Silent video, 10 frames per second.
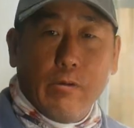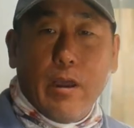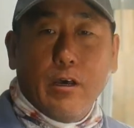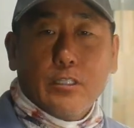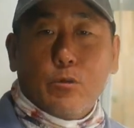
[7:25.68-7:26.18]

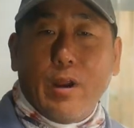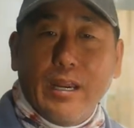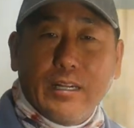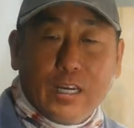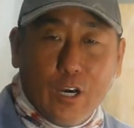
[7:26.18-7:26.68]
rails
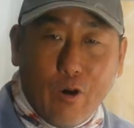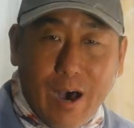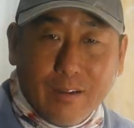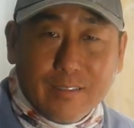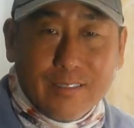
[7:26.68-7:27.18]
ready to go
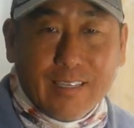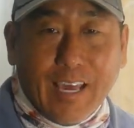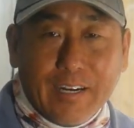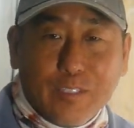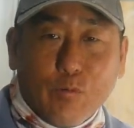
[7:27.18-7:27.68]
out and
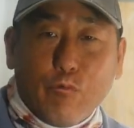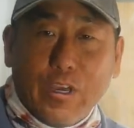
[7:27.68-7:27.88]
catch some